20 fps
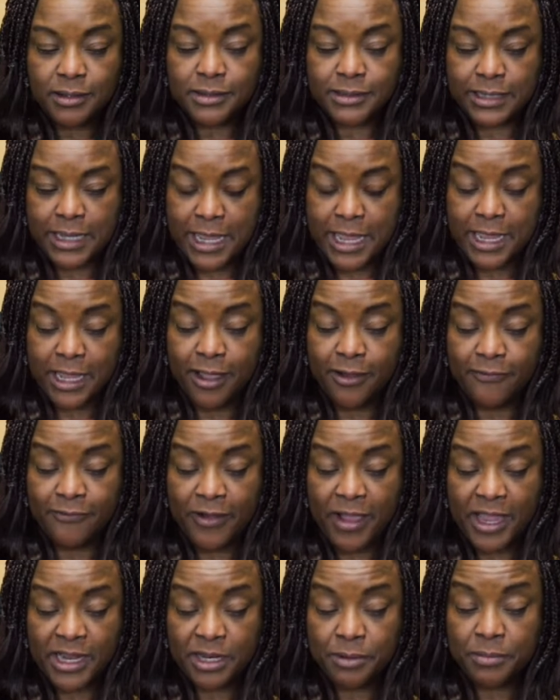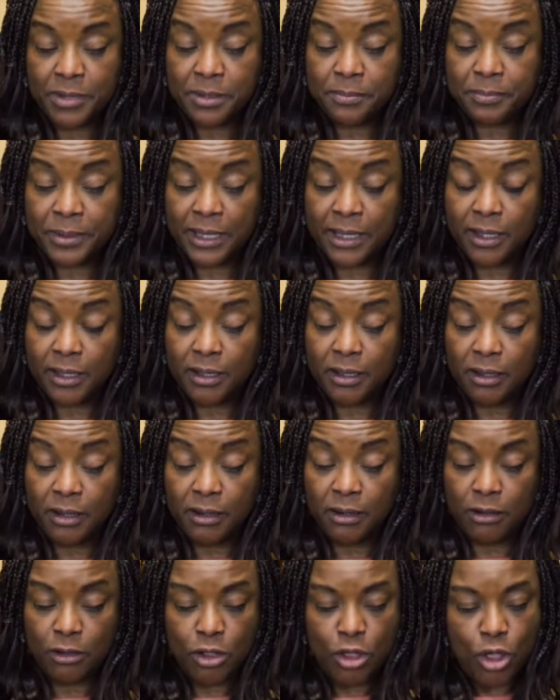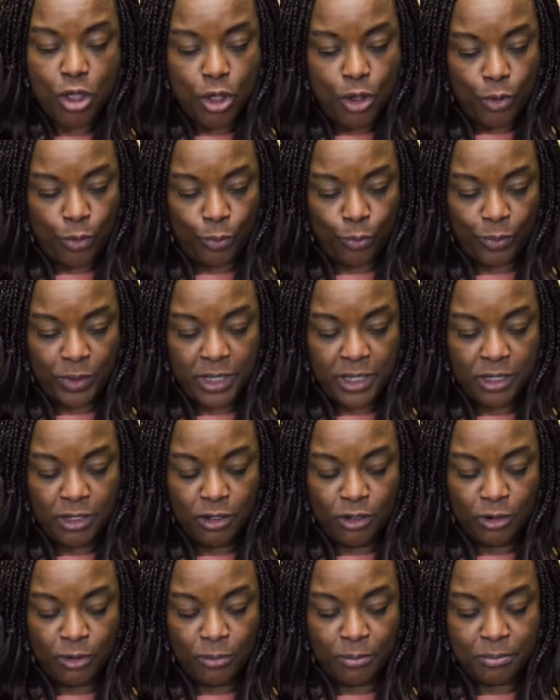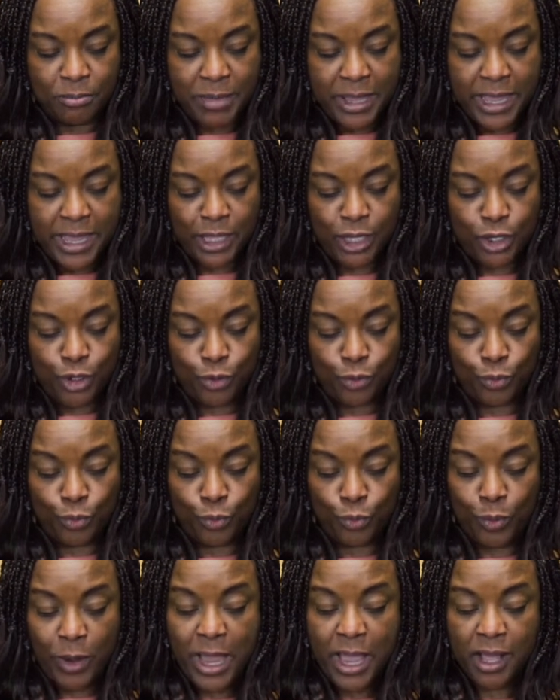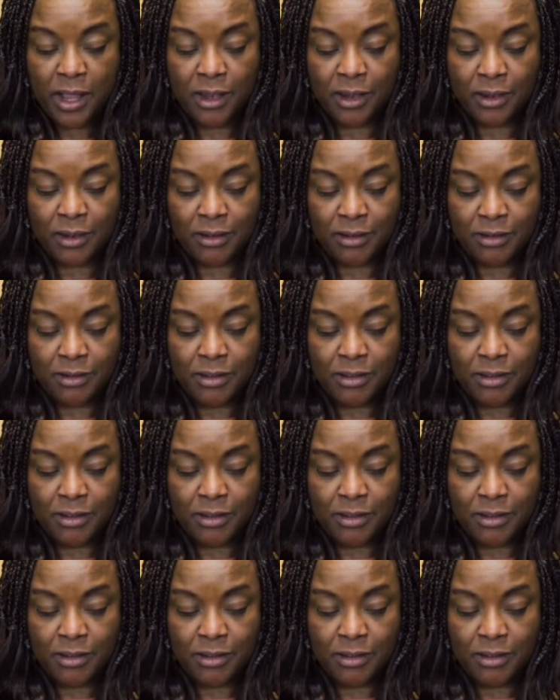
Take a vitamin pill. We'll make you well.